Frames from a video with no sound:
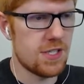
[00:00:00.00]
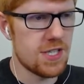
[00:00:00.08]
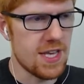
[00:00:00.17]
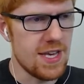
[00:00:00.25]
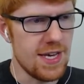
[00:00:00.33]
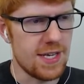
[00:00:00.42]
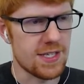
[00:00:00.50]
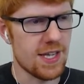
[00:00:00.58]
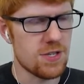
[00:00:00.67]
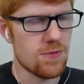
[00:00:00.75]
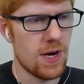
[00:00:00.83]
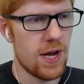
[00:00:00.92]
the east.
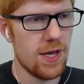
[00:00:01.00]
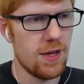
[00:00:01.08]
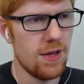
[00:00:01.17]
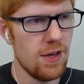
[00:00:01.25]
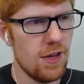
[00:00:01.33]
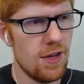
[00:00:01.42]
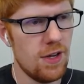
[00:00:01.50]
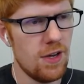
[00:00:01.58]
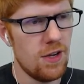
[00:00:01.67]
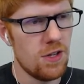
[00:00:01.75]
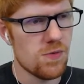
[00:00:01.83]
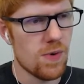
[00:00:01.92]
That's where I
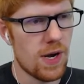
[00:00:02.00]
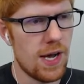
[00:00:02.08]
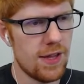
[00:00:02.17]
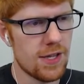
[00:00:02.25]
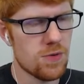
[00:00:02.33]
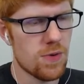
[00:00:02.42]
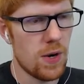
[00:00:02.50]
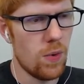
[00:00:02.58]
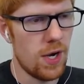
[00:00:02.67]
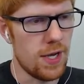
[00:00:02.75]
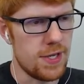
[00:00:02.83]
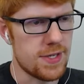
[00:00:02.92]
was. That's where
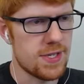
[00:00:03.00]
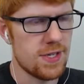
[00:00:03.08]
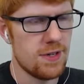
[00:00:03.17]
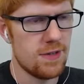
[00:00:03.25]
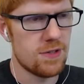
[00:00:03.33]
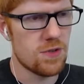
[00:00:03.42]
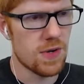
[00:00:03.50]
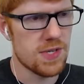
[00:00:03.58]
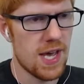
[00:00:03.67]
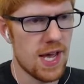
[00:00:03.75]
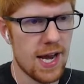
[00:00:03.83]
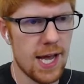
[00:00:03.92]
I was
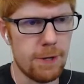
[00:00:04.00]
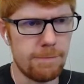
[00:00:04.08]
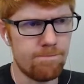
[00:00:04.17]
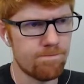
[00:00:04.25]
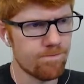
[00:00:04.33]
hanging out.